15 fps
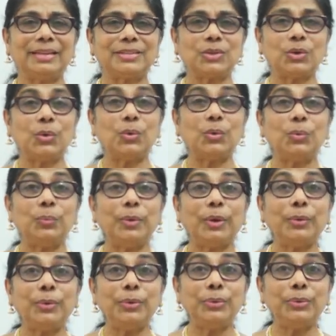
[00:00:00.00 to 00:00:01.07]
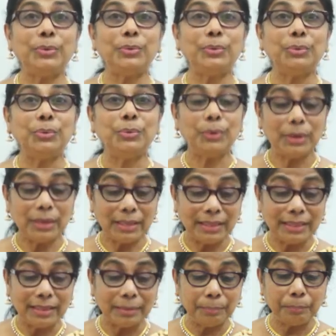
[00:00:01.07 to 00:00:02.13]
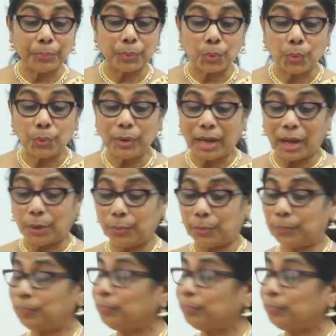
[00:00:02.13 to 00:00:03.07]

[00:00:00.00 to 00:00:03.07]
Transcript: So we are going to do the pronoun.